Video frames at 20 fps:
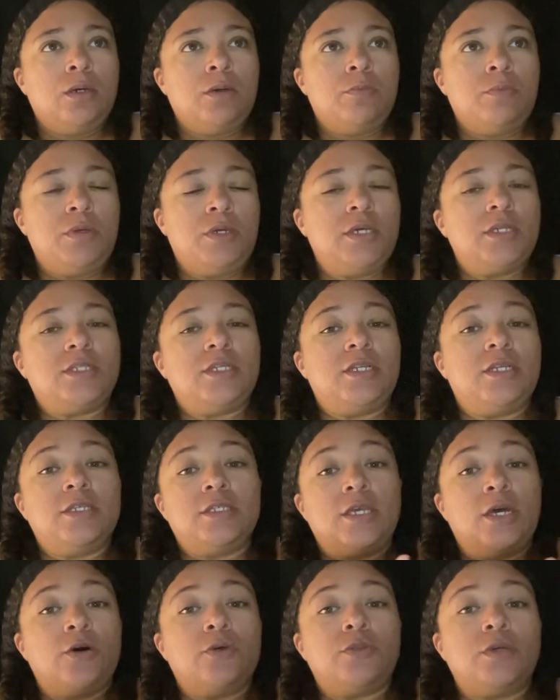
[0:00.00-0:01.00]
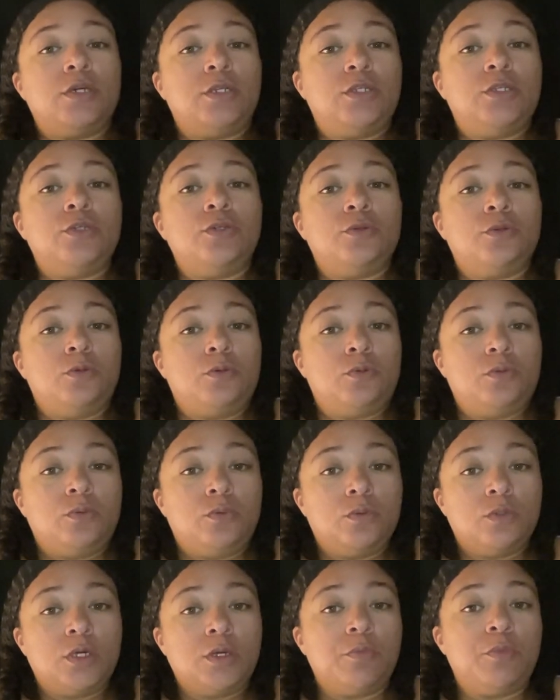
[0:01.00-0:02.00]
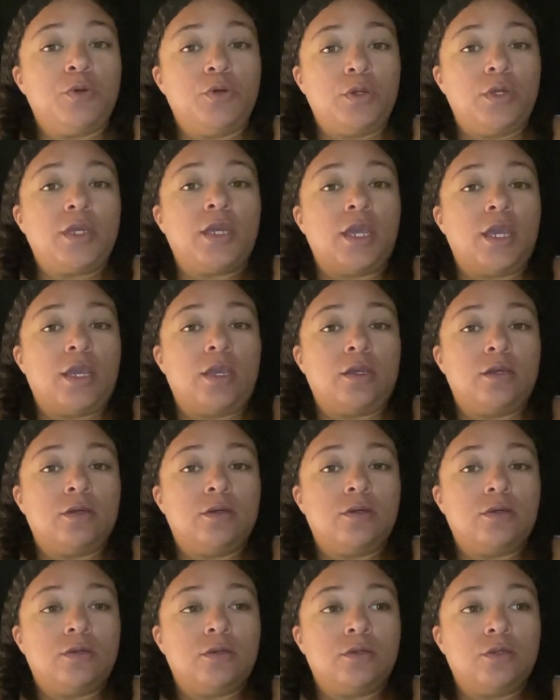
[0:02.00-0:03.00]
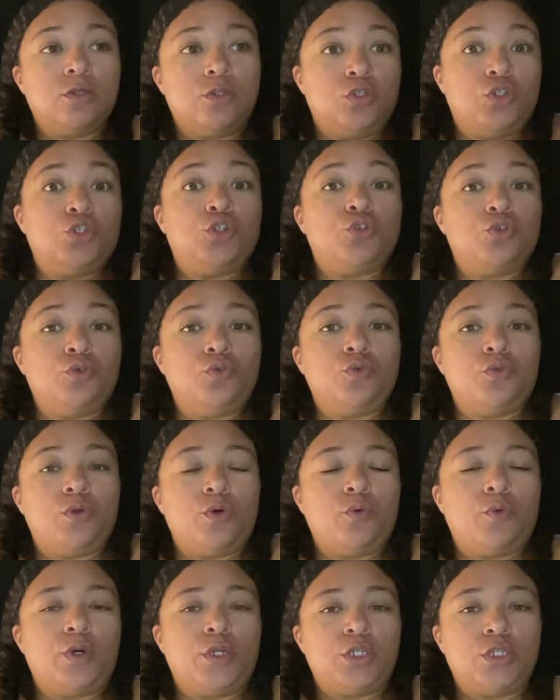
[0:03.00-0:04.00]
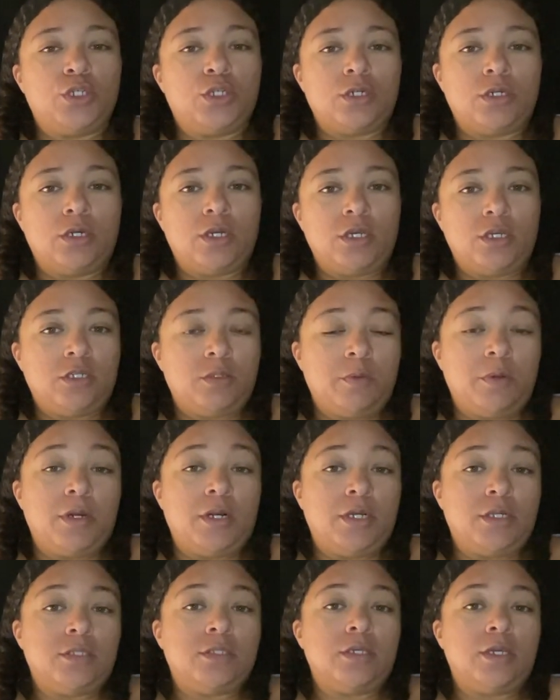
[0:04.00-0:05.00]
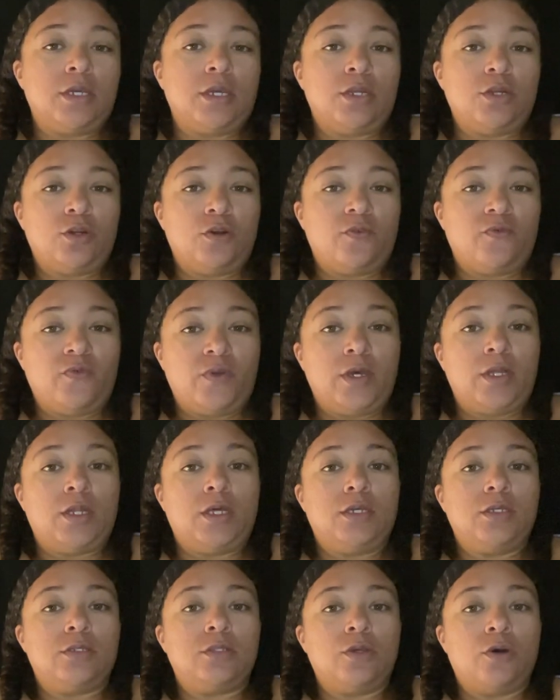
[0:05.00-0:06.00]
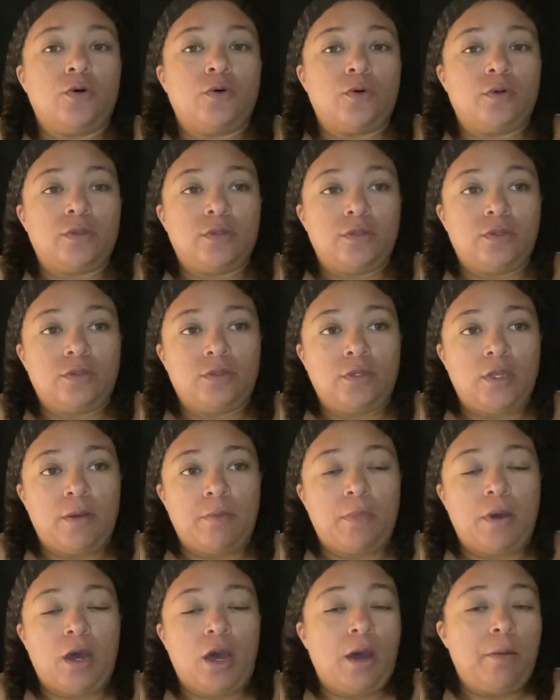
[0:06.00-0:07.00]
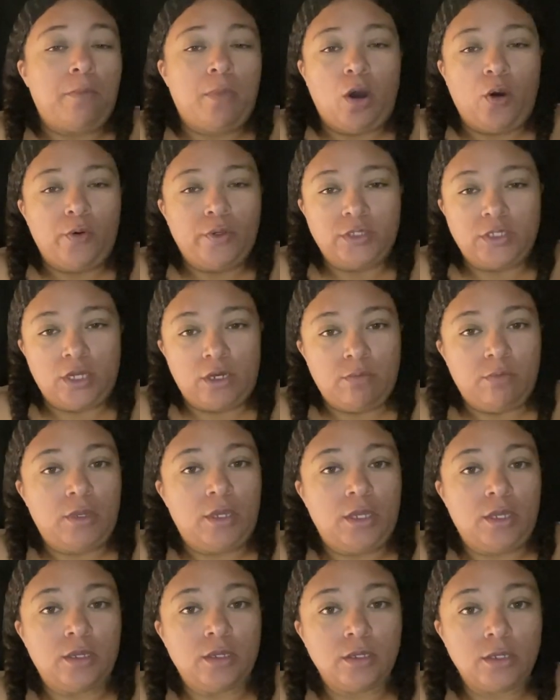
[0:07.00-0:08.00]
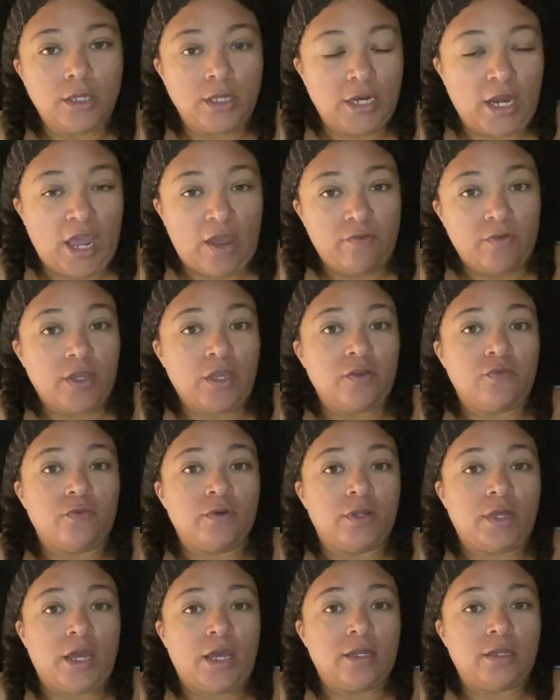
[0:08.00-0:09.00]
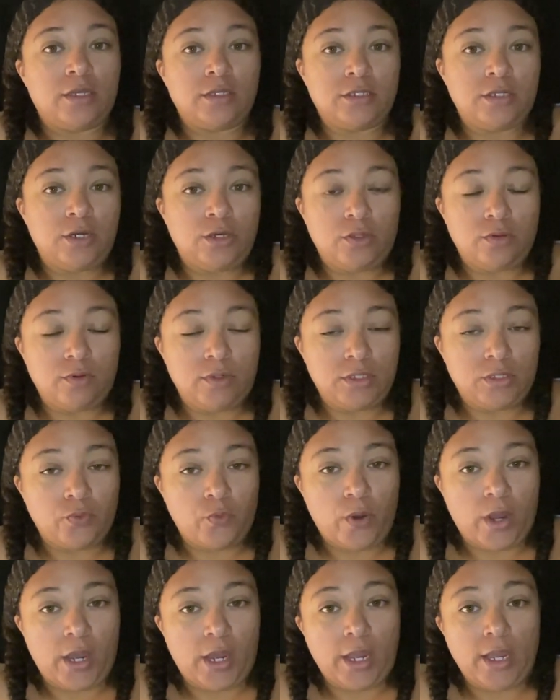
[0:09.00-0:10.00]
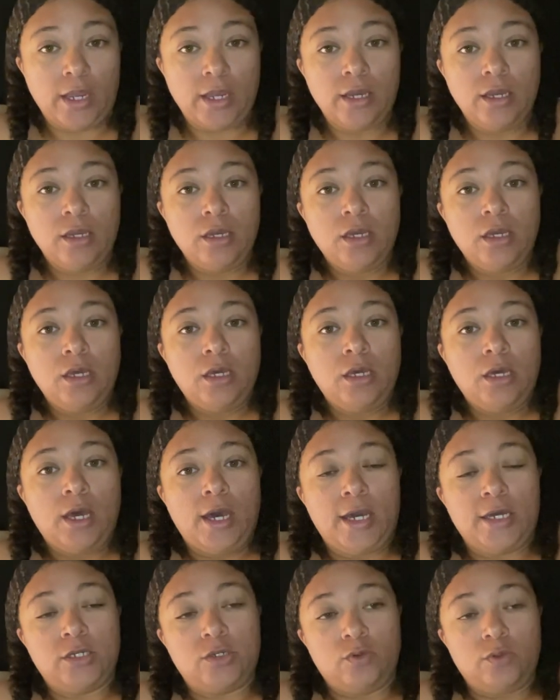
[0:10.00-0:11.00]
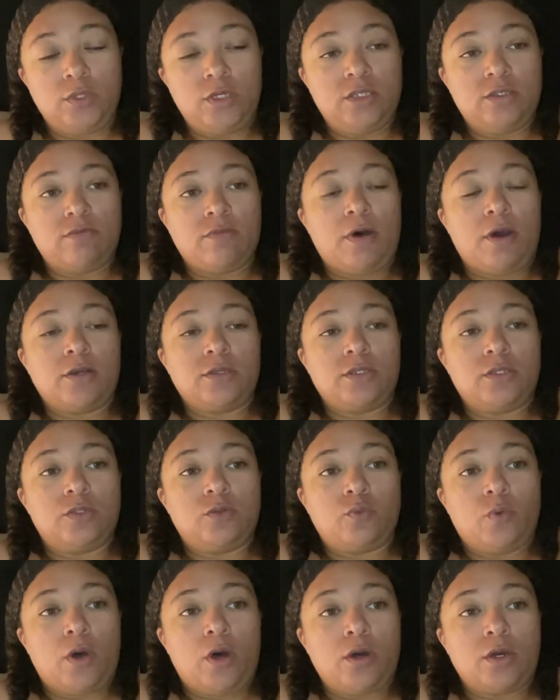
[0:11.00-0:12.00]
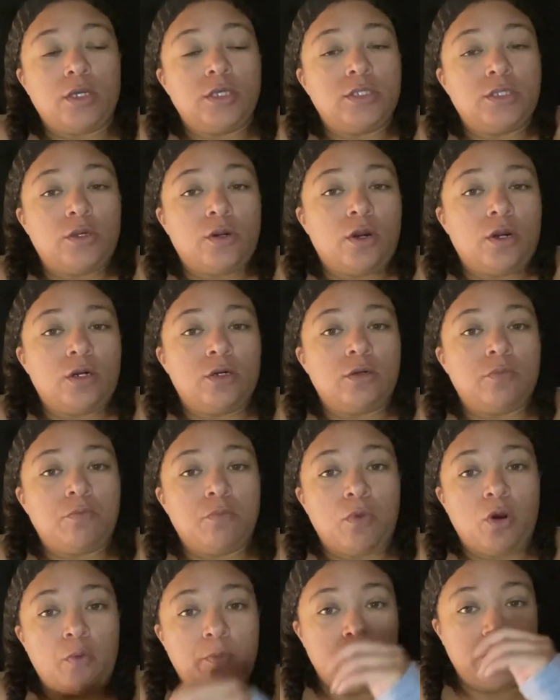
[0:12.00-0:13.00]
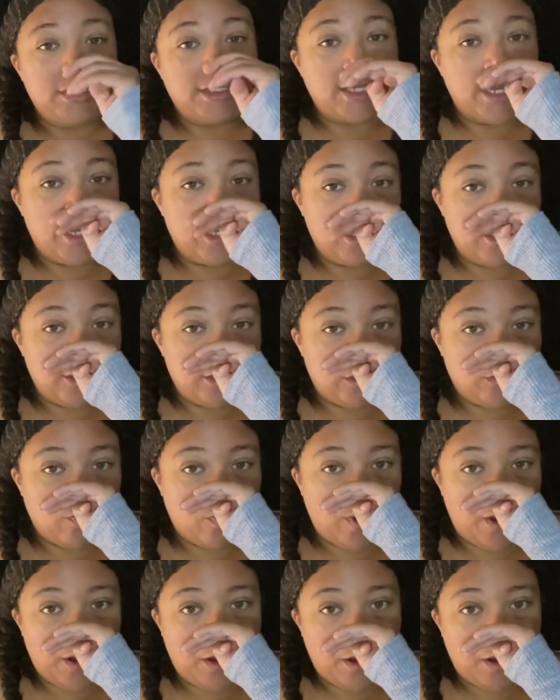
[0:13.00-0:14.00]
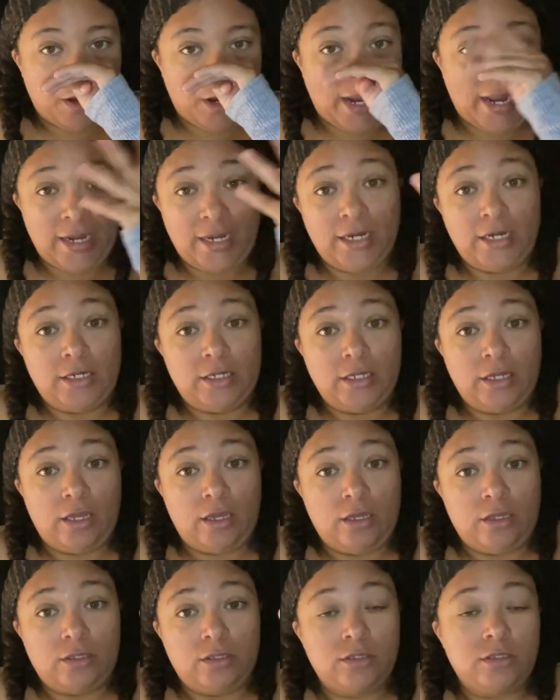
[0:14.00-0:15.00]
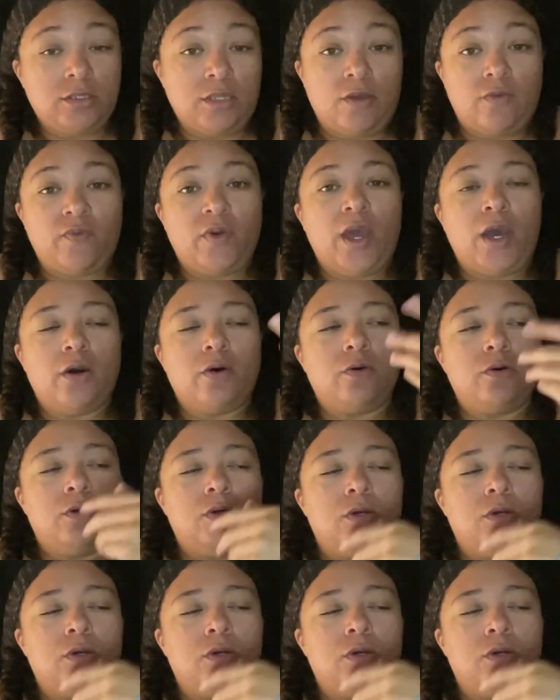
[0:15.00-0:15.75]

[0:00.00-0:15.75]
because it is healthy to communicate your truth and what you're experiencing and your feelings. So I'm, I'm always going to be an advocate for that. And that's another reason why I do these vlogs as well, because there are moments like this where I need to get stuff out